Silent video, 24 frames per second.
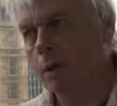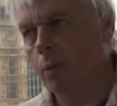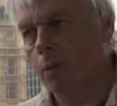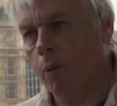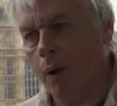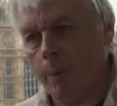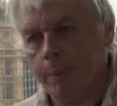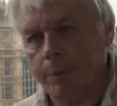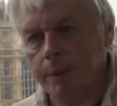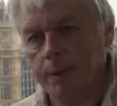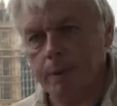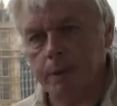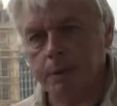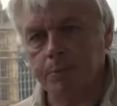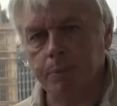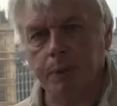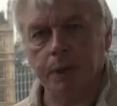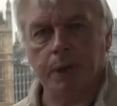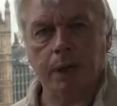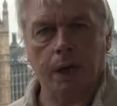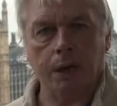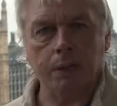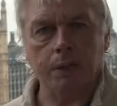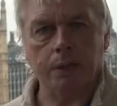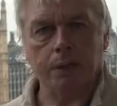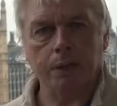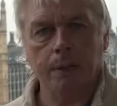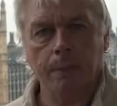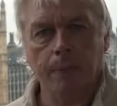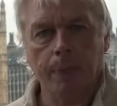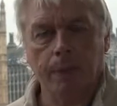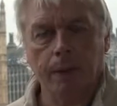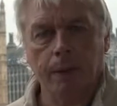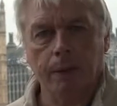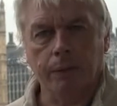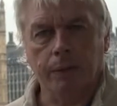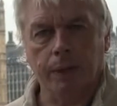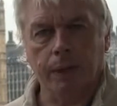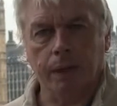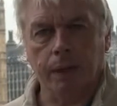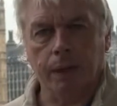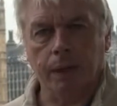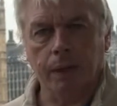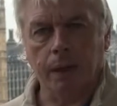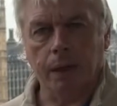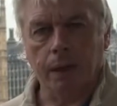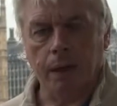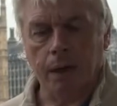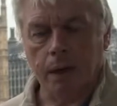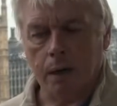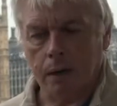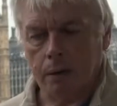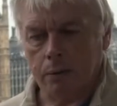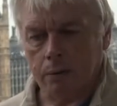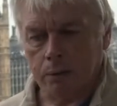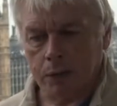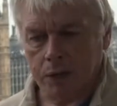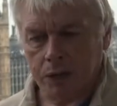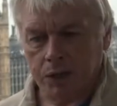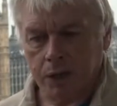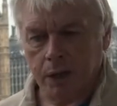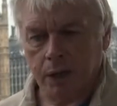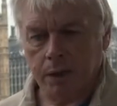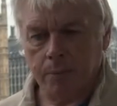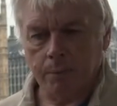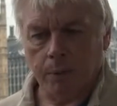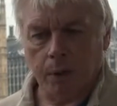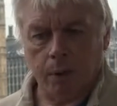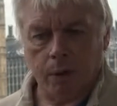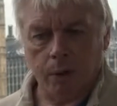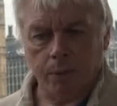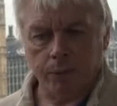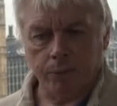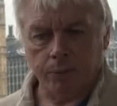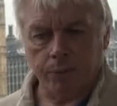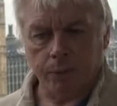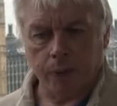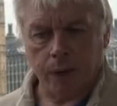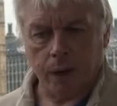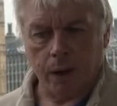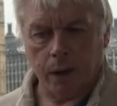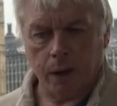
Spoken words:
weapons because the regime of